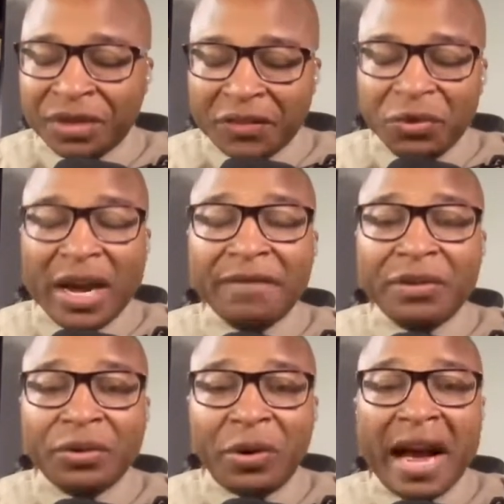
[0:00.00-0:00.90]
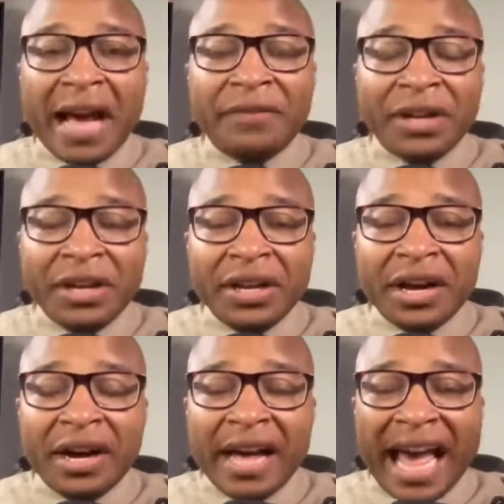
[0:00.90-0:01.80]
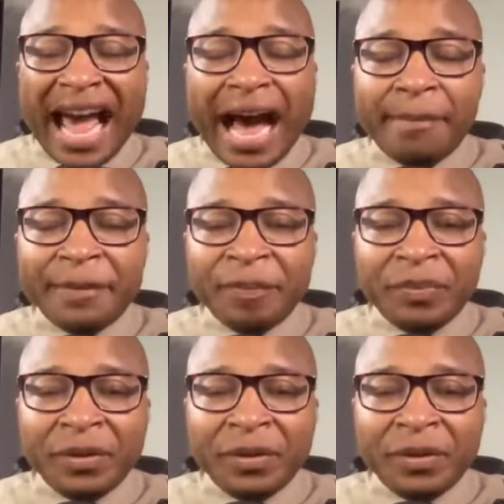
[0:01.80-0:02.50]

If you have the Thryve uh, app,